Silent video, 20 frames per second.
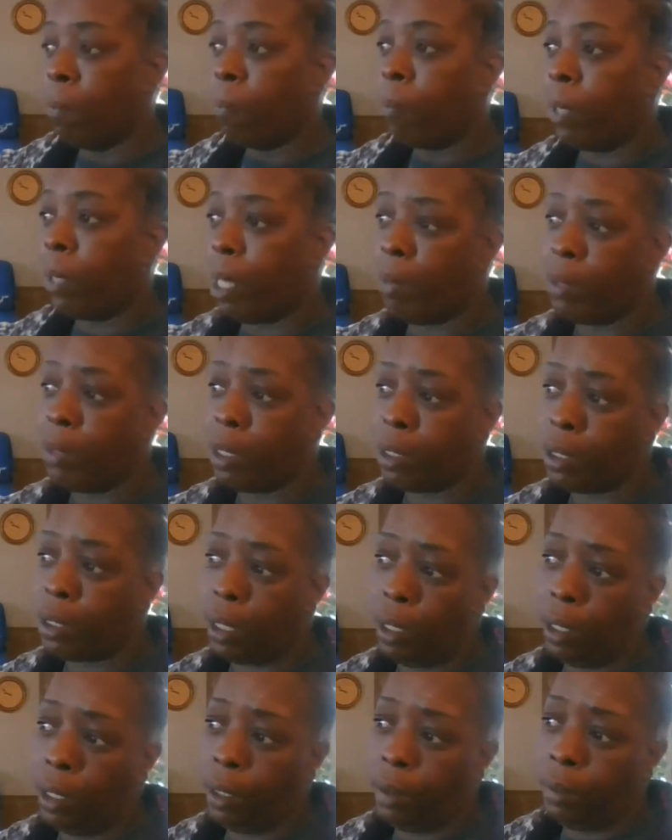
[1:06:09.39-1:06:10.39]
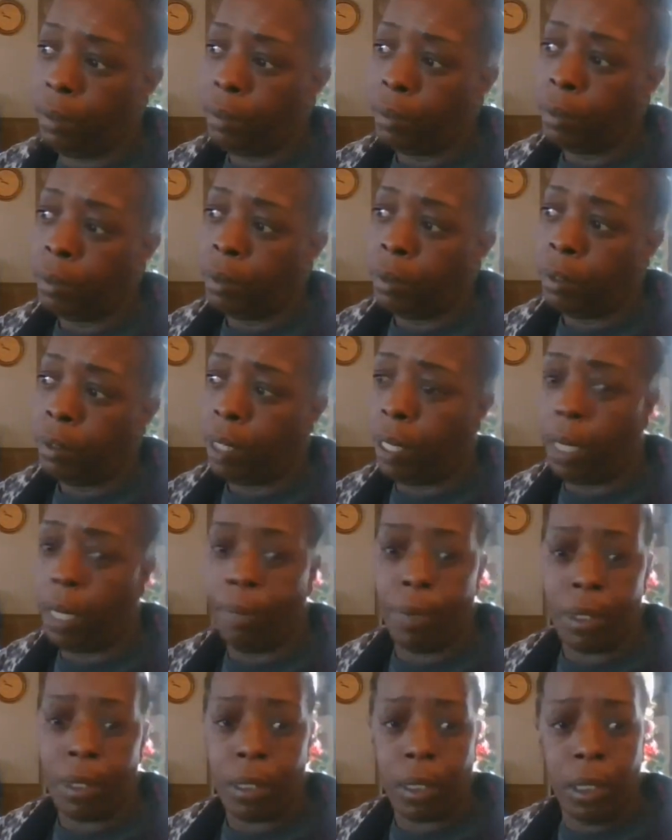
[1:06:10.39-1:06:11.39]
But I'm just saying I
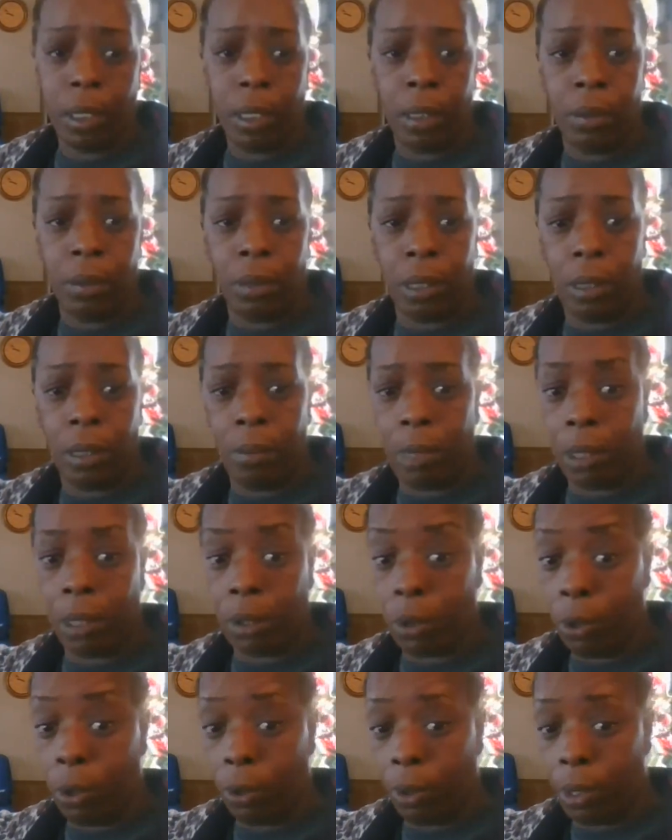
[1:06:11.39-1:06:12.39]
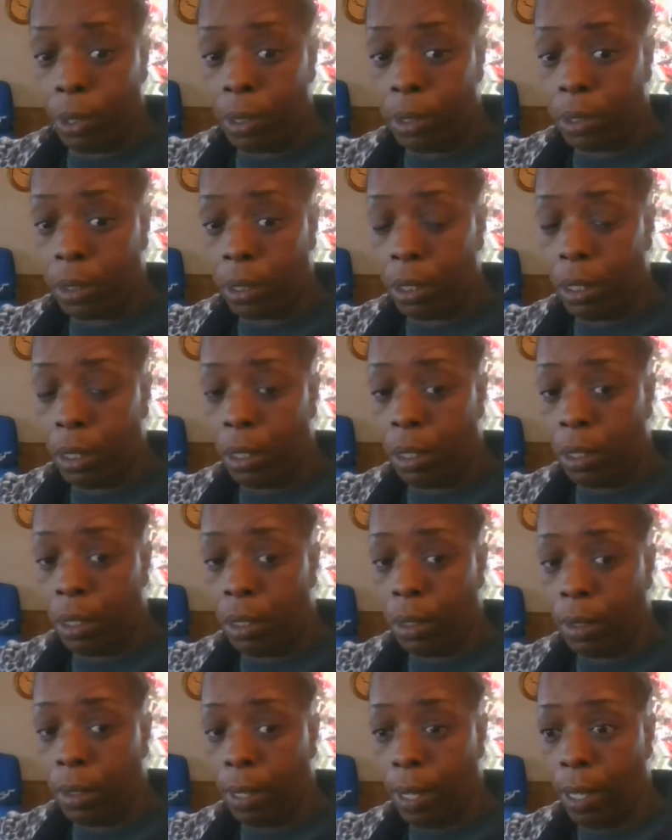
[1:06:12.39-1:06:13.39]
haven't seen him and Corey's
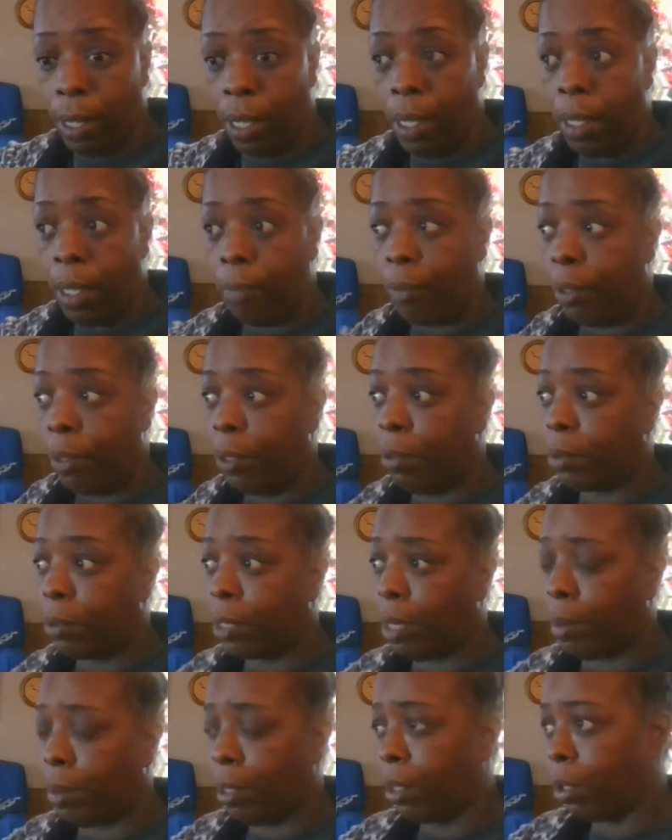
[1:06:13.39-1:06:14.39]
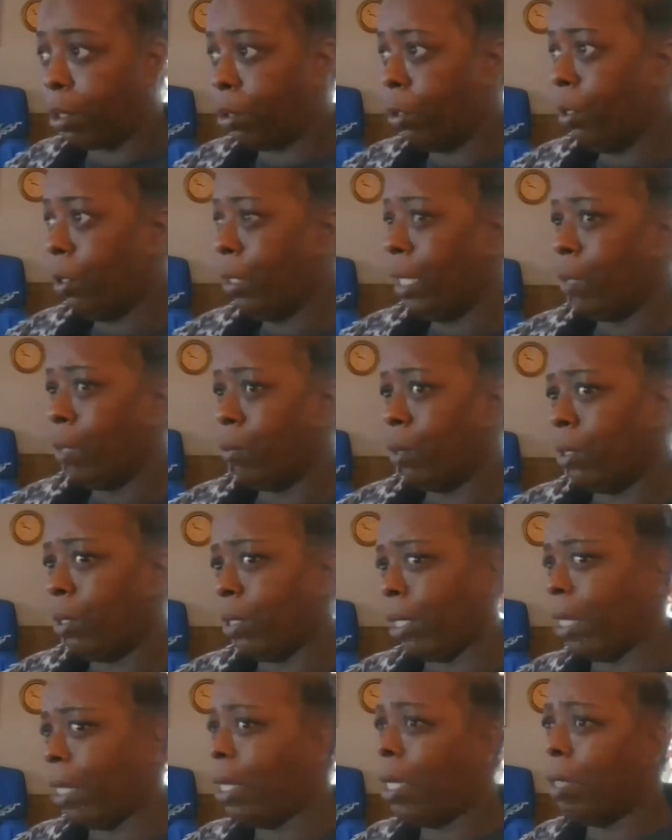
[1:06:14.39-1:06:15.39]
uh, live in a long time. Hell, Corey ain't been
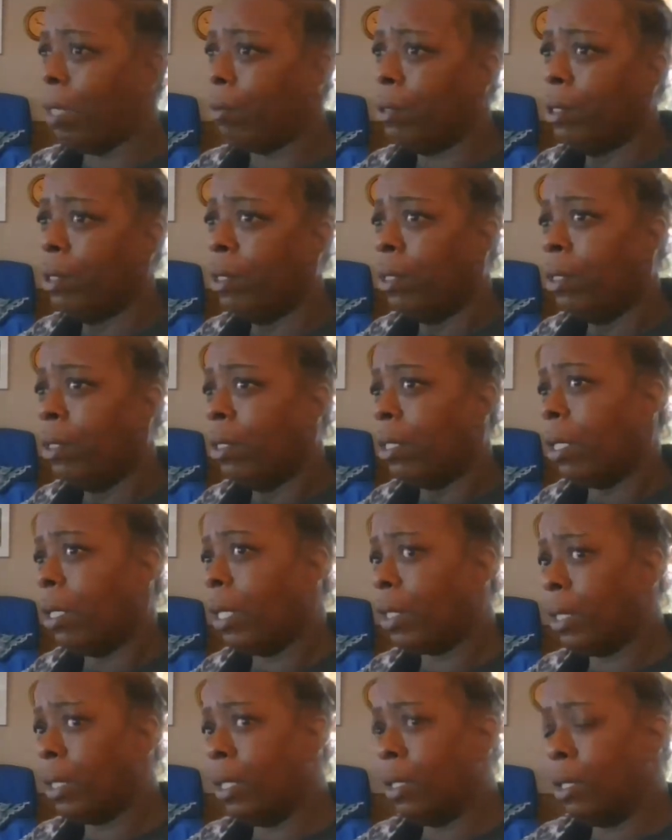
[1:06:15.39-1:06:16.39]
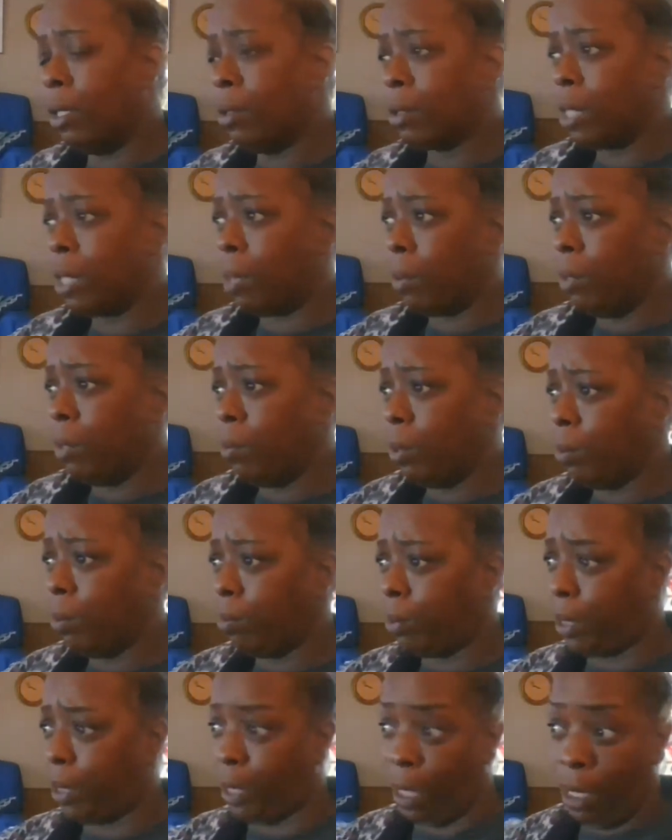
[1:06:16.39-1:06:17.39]
live like that a long time. He's
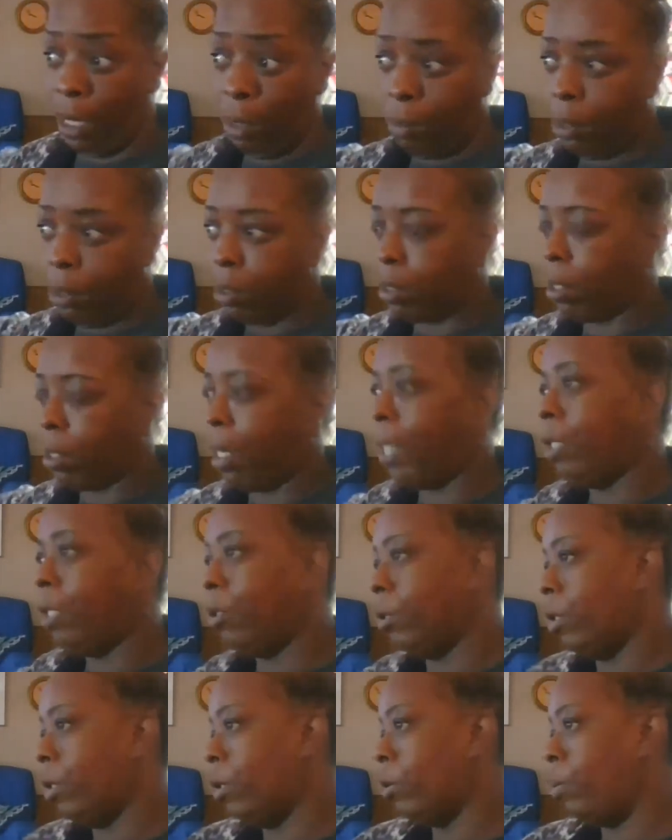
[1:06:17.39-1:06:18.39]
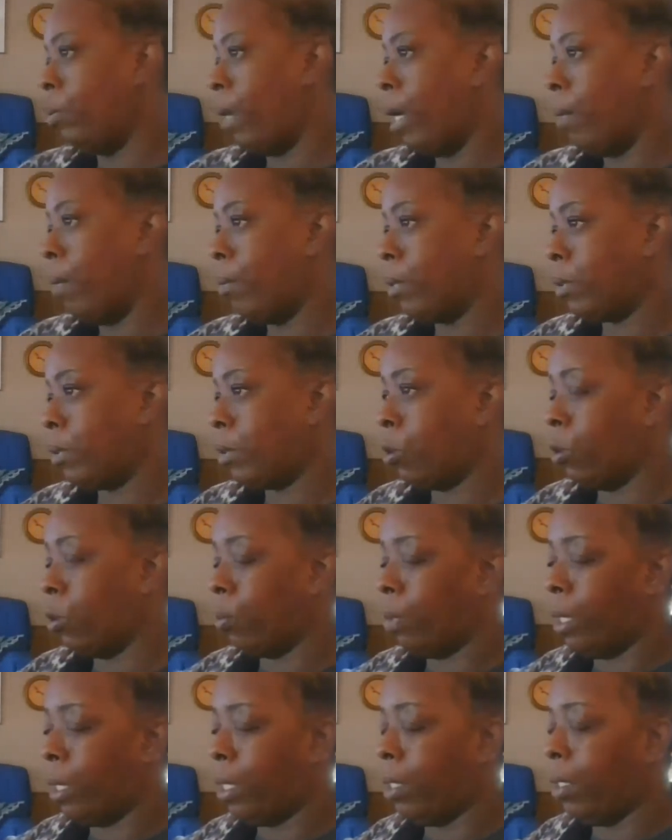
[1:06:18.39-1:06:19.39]
been gaming, so I don't know the story
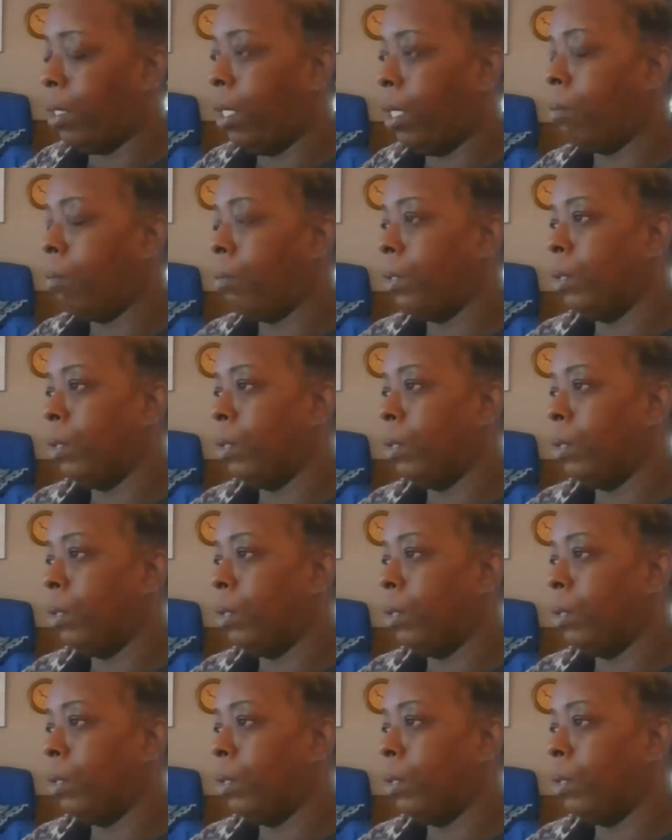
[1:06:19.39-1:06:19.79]
behind that.